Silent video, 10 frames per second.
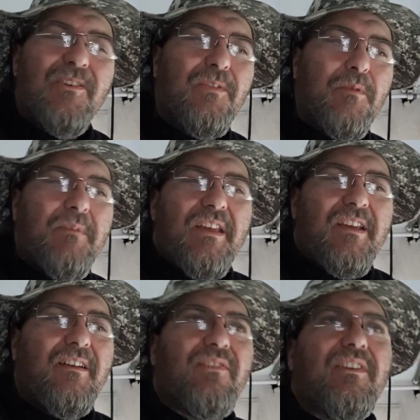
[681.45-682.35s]
the
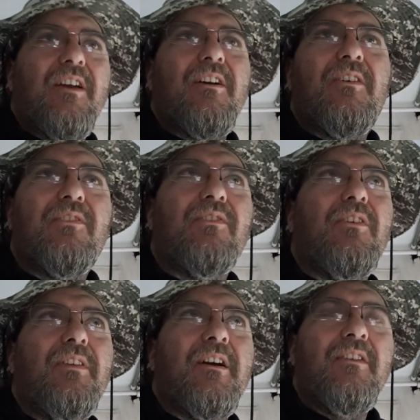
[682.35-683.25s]
media scares,
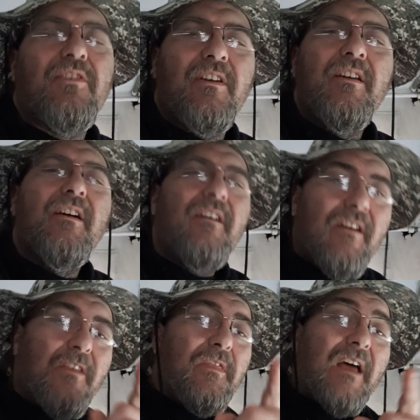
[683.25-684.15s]
all that kind of shit,
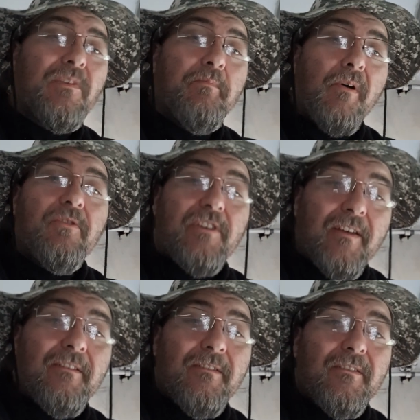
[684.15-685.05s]
that's bullshit.